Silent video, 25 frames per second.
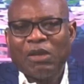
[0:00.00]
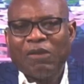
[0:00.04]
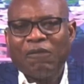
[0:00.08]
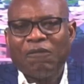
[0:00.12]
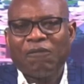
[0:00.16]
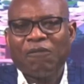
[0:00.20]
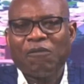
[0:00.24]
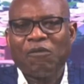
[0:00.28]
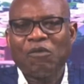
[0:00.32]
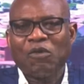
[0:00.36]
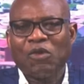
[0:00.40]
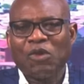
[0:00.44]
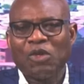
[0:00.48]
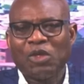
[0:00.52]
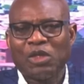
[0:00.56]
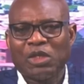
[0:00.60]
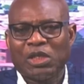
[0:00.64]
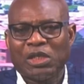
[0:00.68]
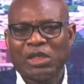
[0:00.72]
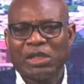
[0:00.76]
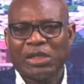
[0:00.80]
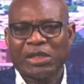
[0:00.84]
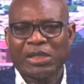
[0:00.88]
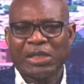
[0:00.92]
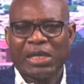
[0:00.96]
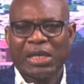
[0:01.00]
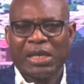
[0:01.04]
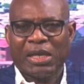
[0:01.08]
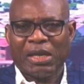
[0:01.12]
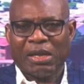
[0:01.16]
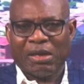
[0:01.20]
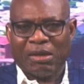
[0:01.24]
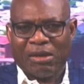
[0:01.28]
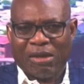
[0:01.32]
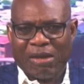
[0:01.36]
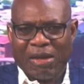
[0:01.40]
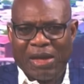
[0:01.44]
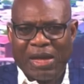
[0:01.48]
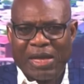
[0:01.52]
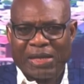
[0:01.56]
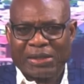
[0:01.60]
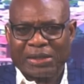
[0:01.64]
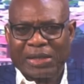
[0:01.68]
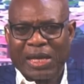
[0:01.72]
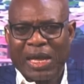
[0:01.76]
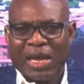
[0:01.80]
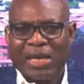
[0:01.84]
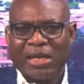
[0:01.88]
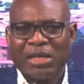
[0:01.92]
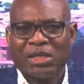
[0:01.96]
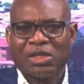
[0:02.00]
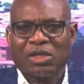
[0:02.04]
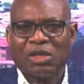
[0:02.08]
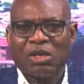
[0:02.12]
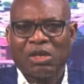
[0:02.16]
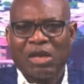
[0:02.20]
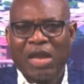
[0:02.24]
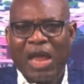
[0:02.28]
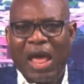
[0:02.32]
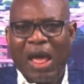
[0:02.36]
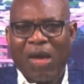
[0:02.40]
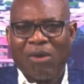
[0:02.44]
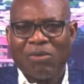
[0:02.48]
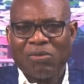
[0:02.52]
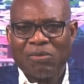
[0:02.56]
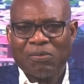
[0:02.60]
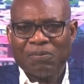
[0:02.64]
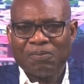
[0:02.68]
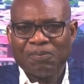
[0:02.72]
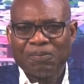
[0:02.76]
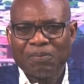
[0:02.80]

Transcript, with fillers: if this escalation now